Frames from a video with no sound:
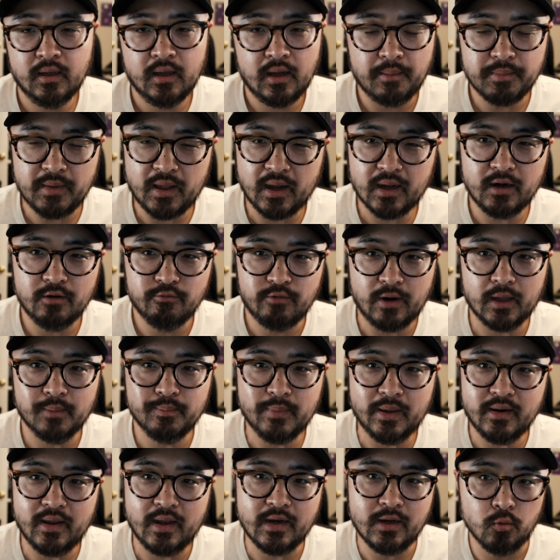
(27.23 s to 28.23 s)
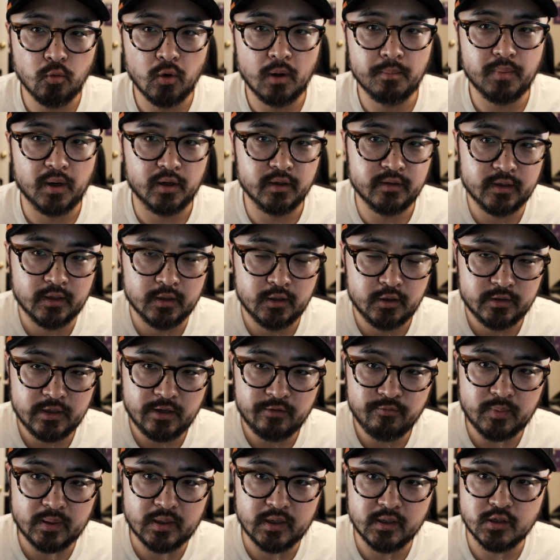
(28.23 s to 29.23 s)
I'm not going to recommend any one particular
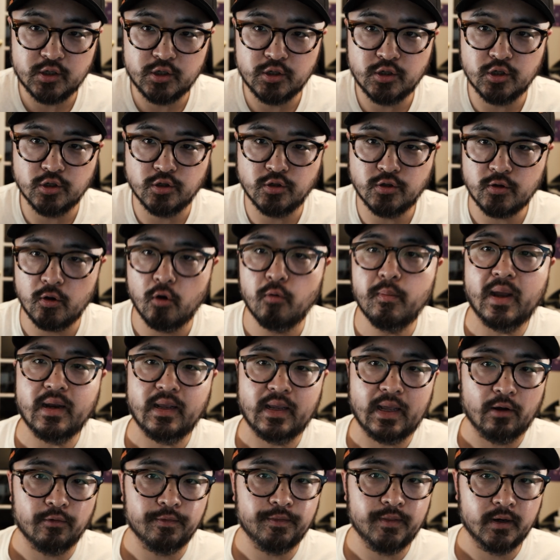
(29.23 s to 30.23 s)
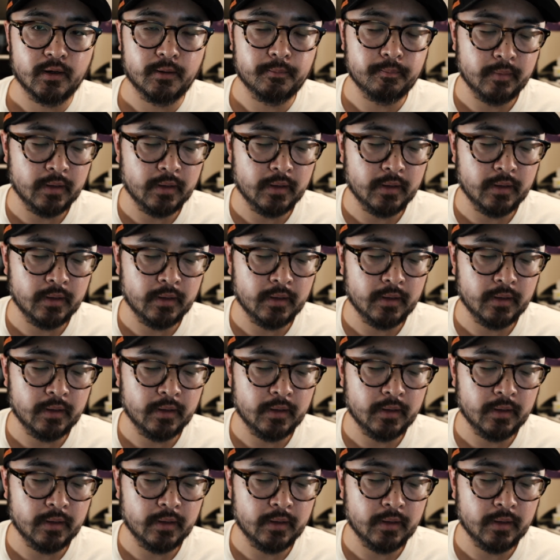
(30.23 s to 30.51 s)
knife because there's just so many out there.